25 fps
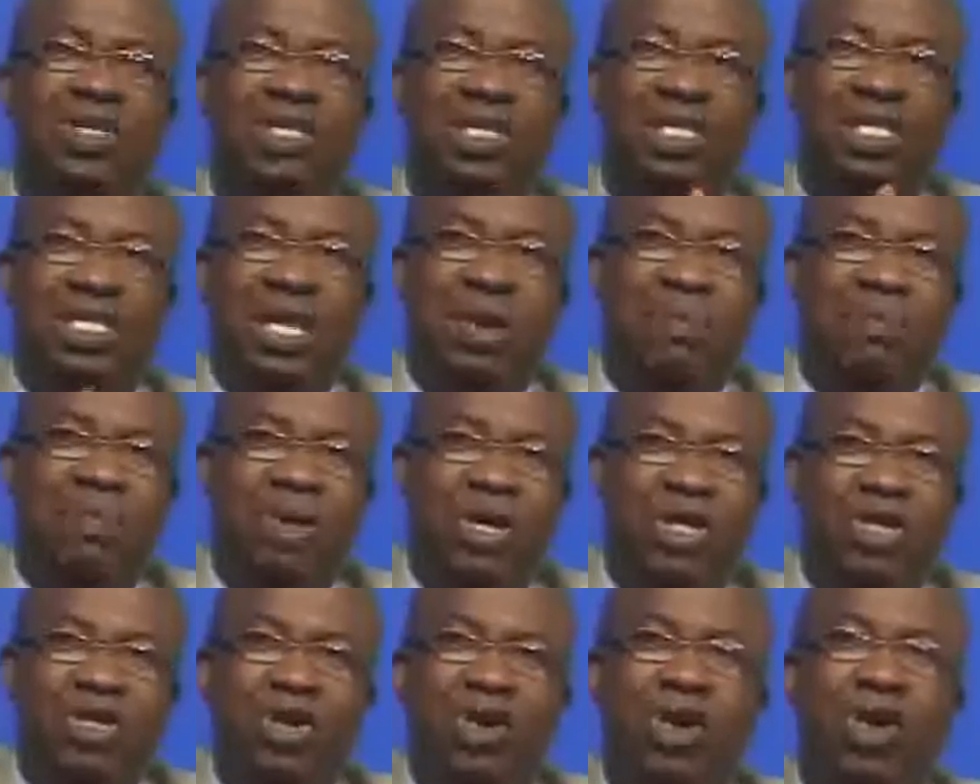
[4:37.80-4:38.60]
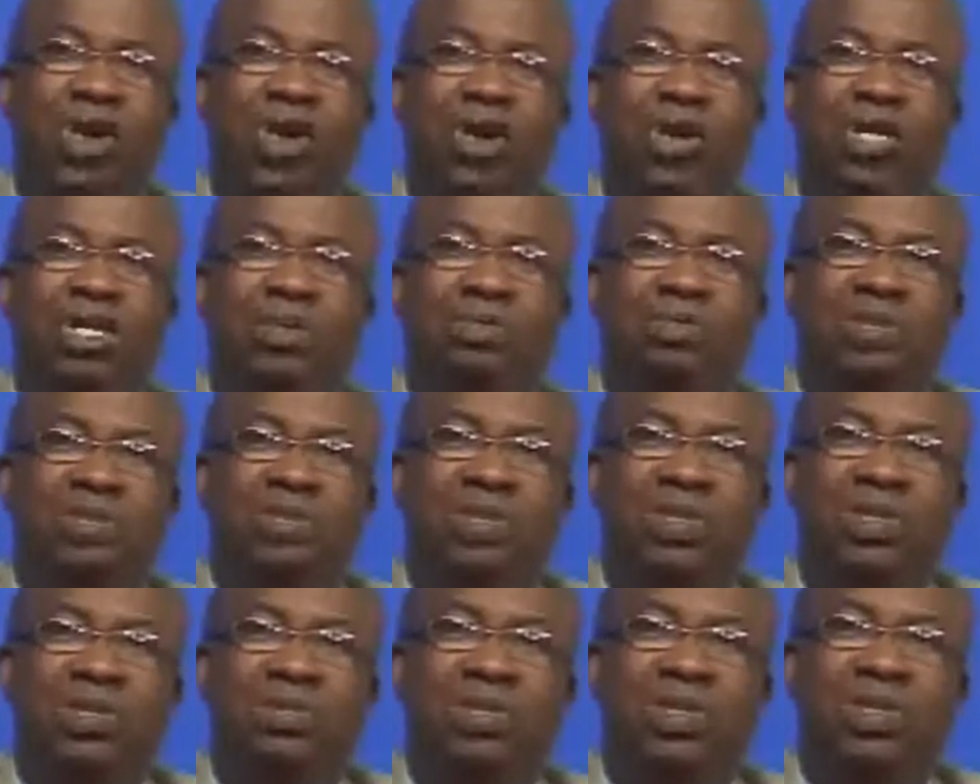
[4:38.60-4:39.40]
temperature
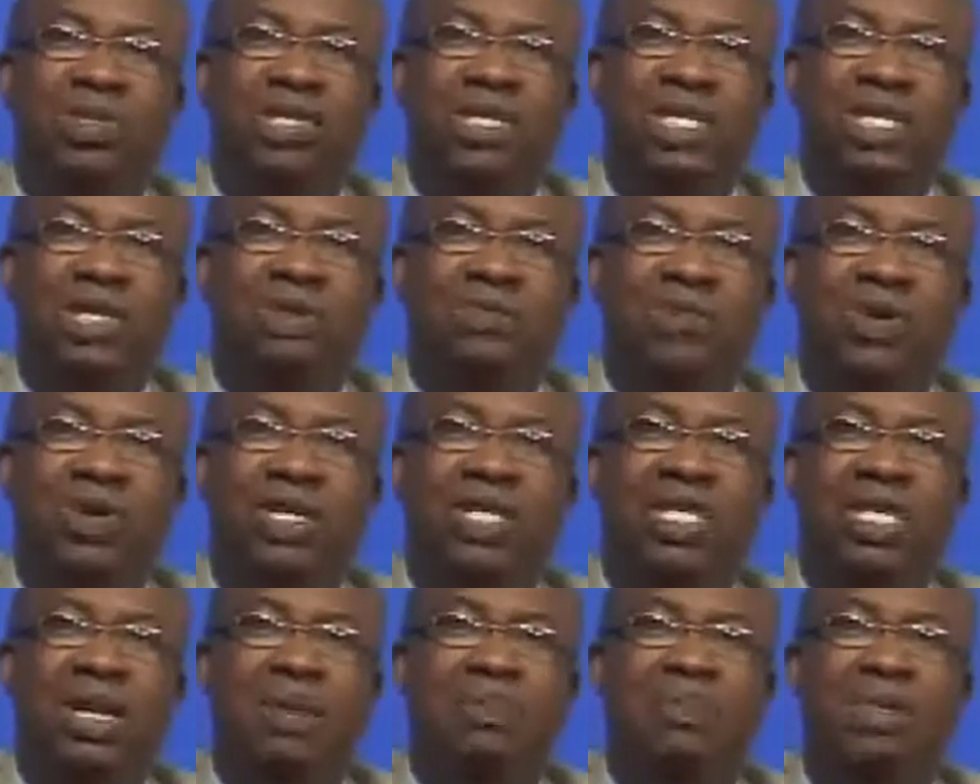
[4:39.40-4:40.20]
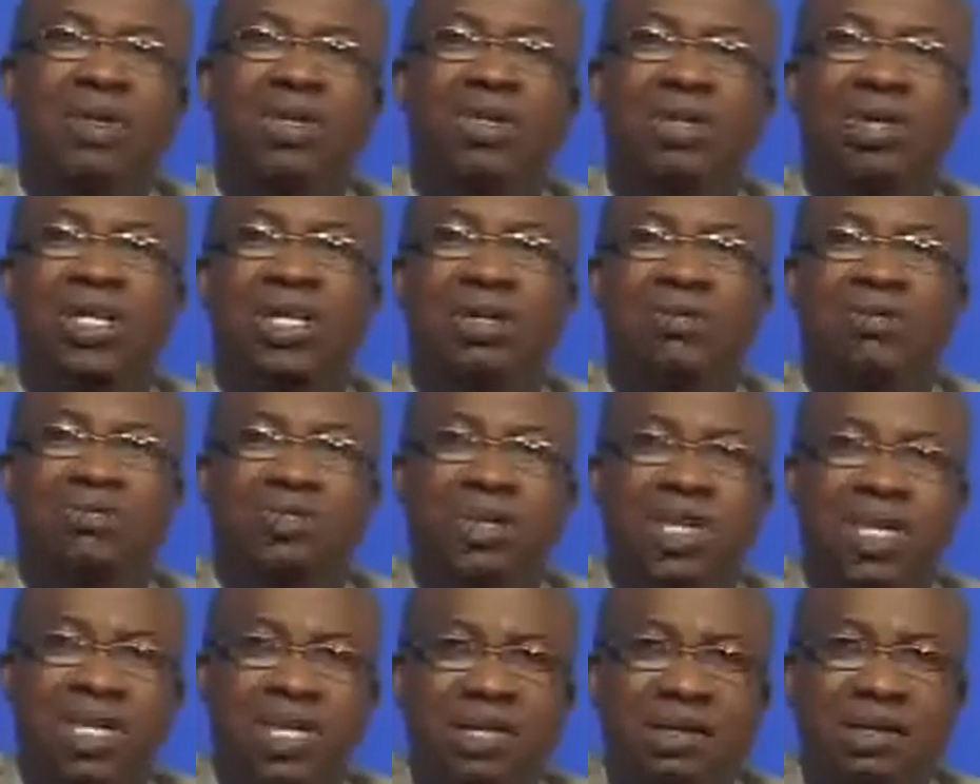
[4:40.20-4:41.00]
must be the body temperature,
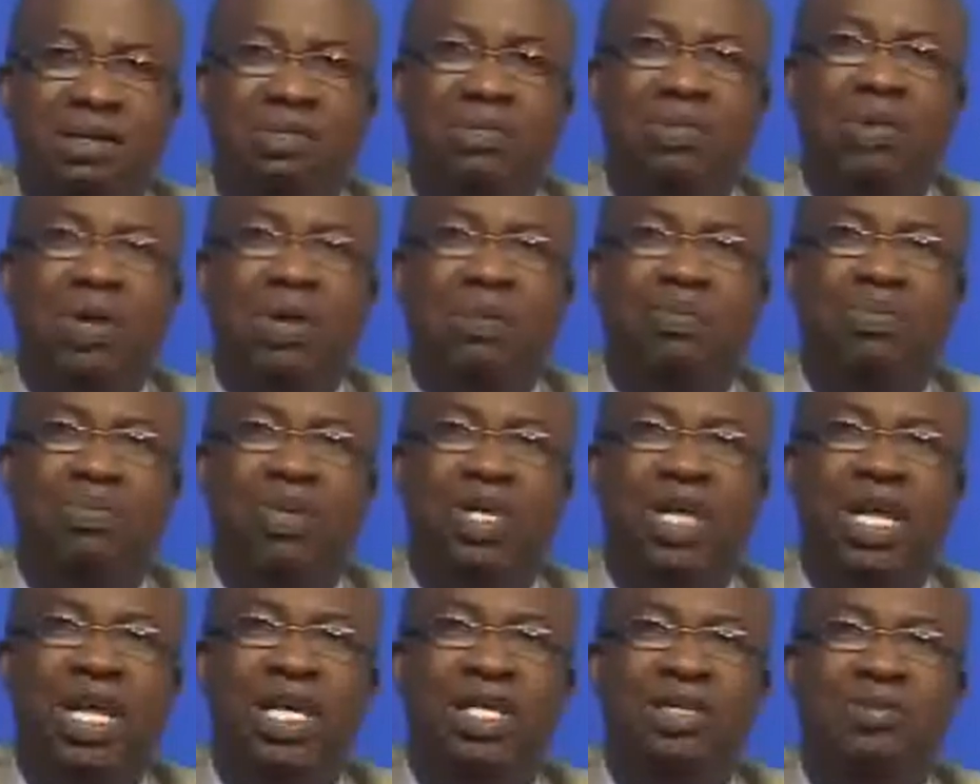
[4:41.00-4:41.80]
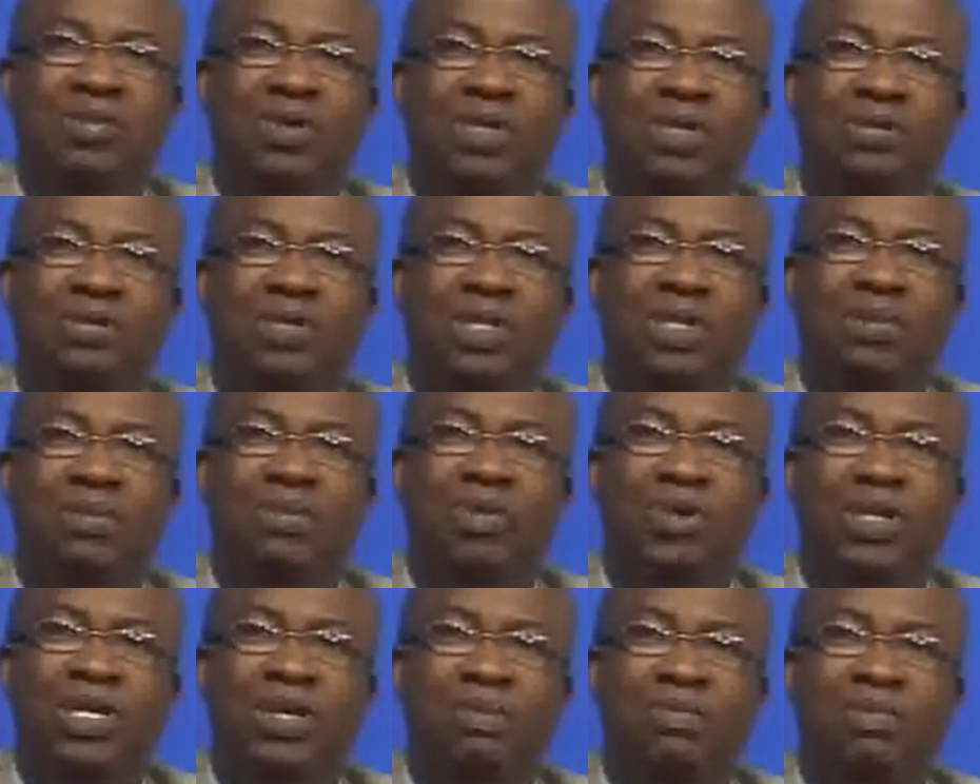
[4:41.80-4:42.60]
the pH must be the
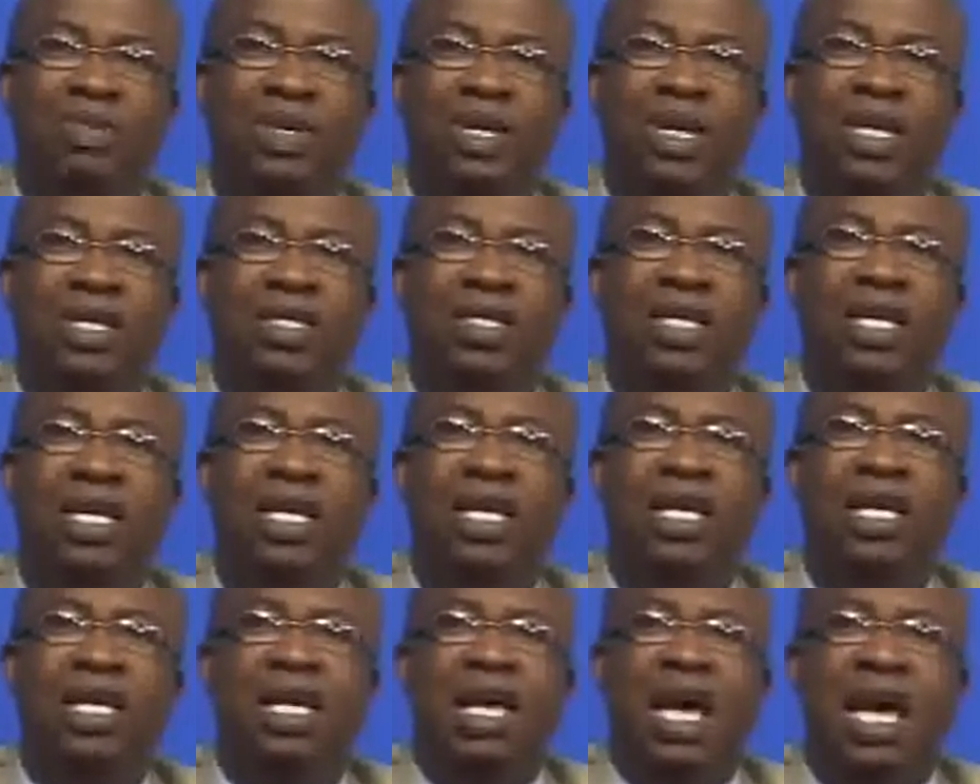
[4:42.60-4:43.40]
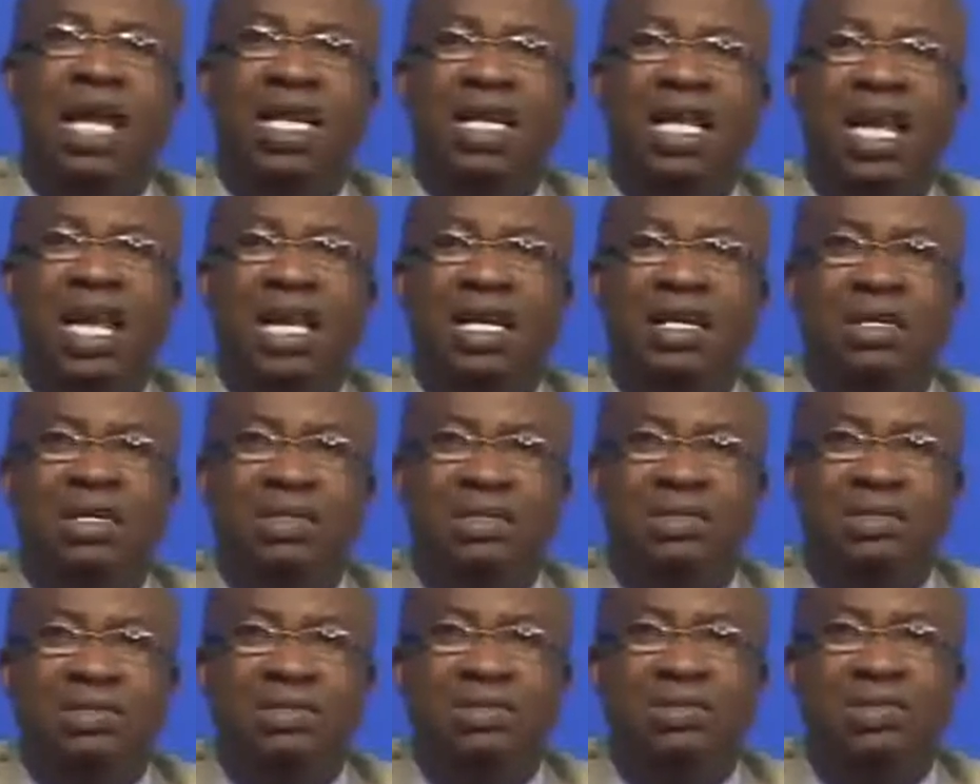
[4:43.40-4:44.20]
body pH. And then
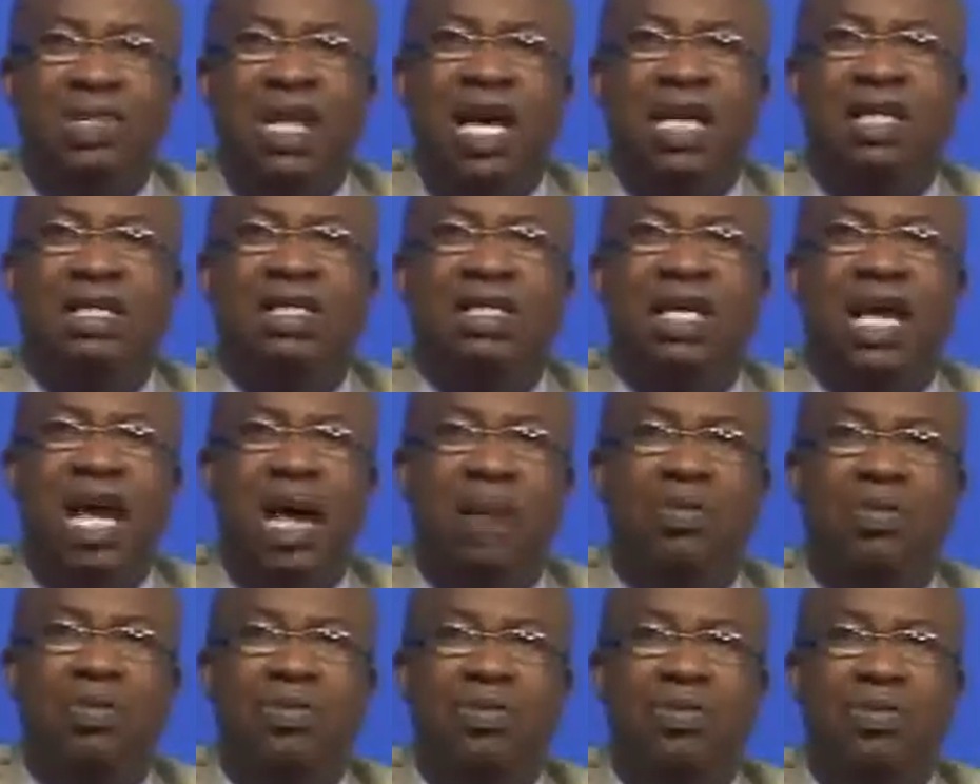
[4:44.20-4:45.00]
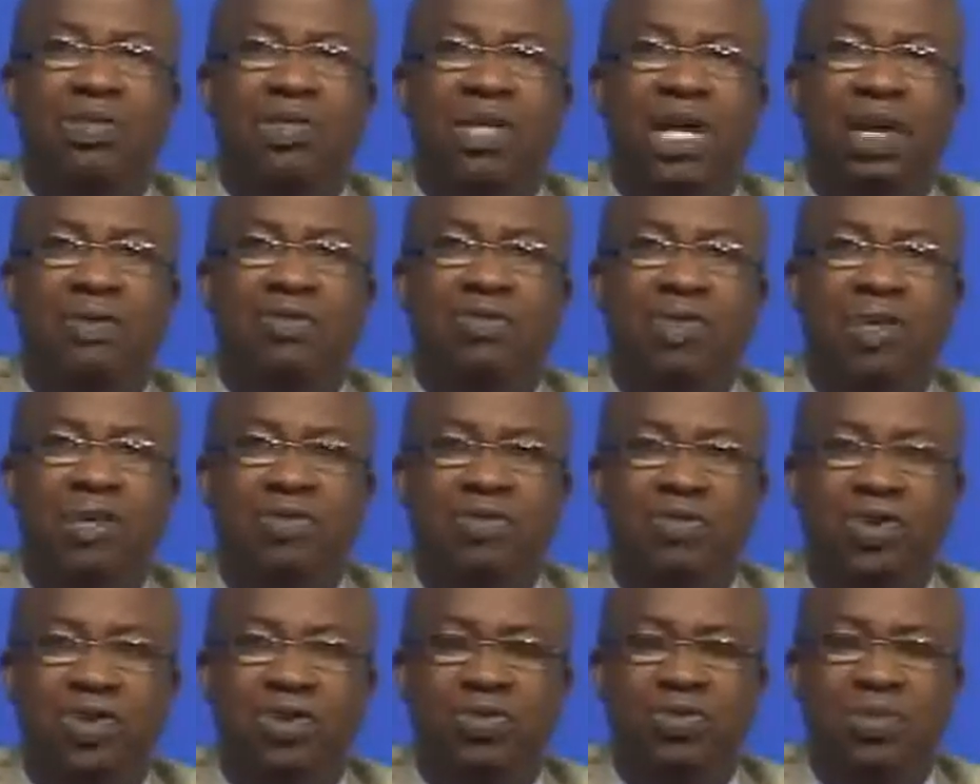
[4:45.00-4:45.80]
that happens, then
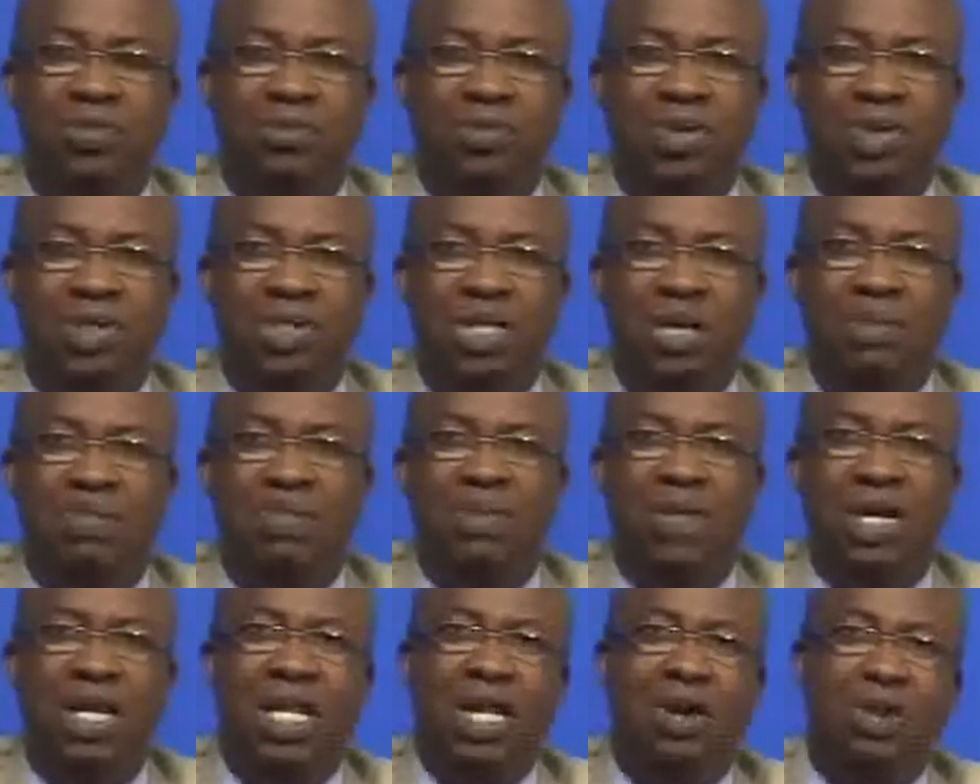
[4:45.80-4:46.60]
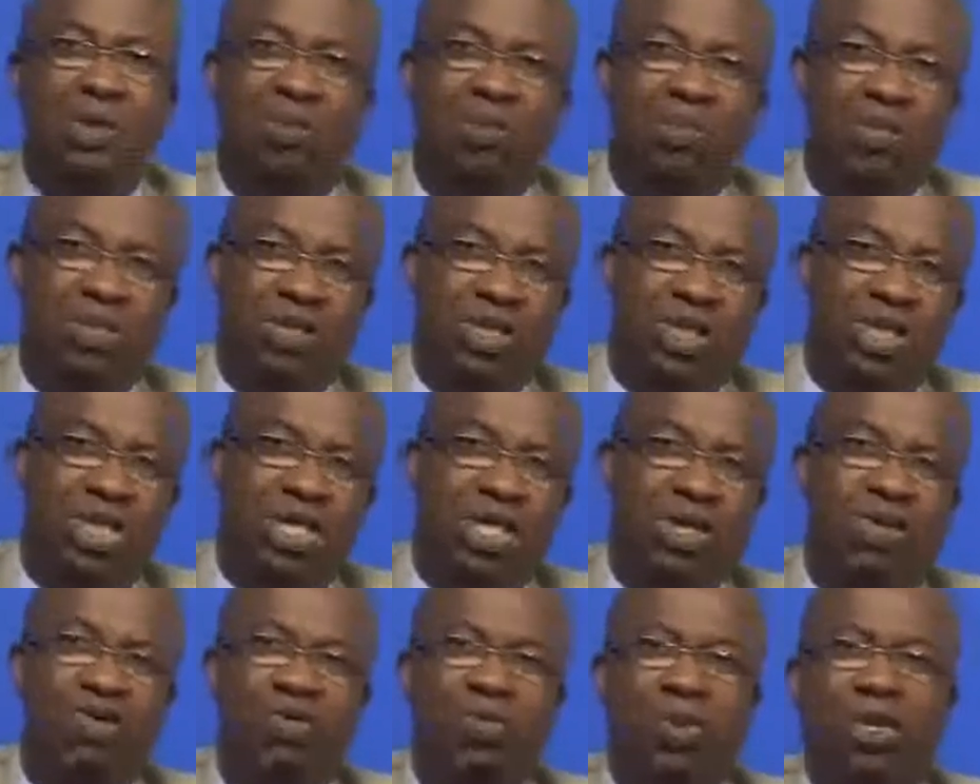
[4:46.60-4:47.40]
once we mix them together, we put in the
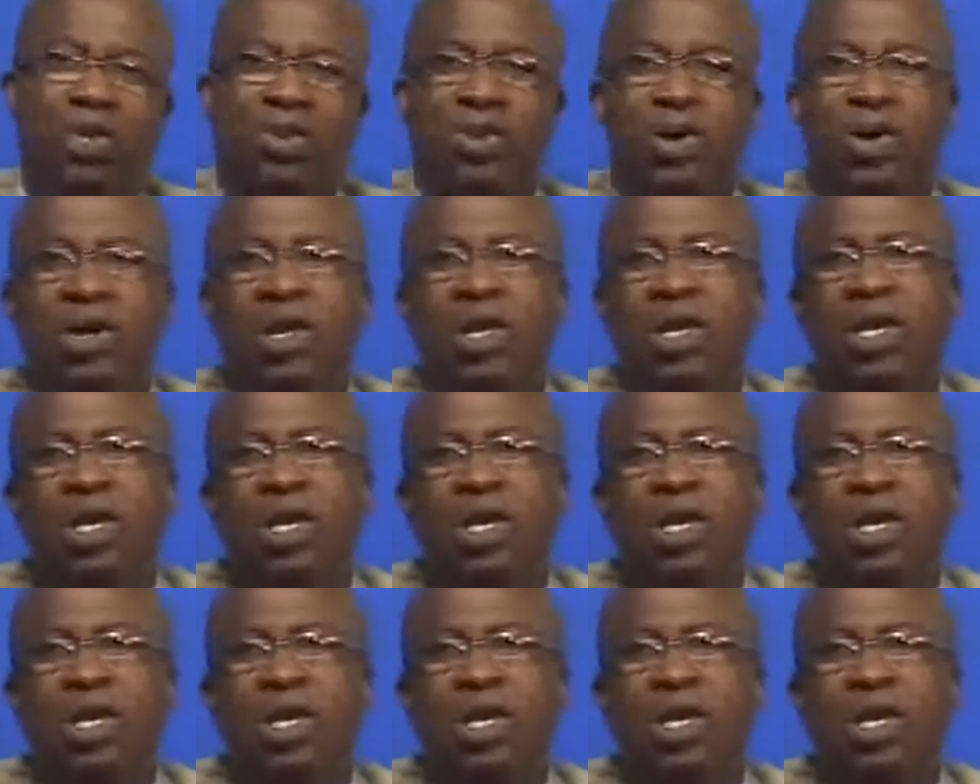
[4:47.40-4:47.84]
incubator.